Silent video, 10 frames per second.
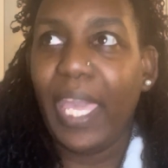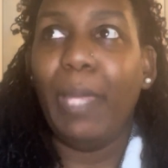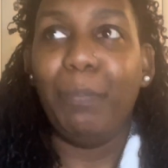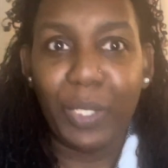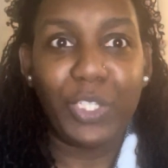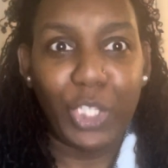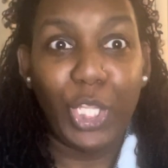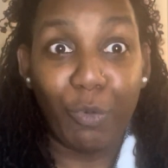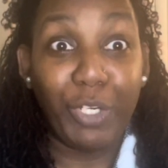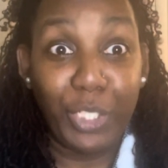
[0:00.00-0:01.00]
and put
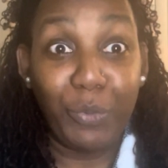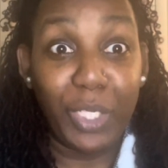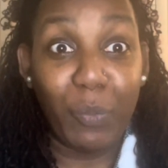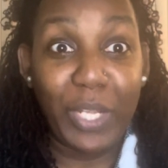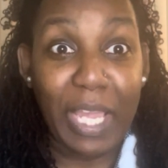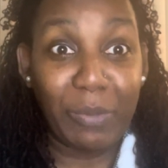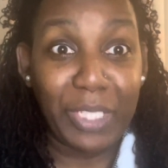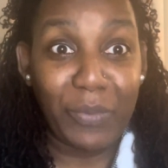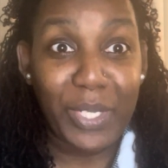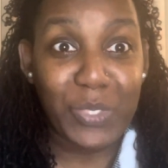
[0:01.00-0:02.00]
the reunion one out
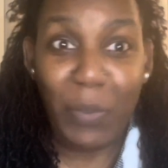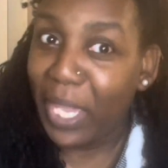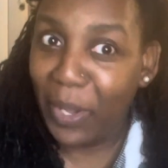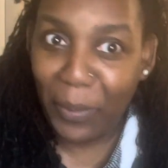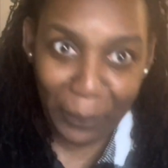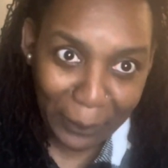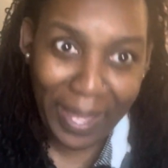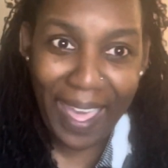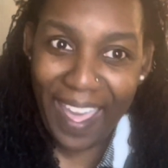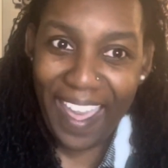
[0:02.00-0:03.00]
there as well.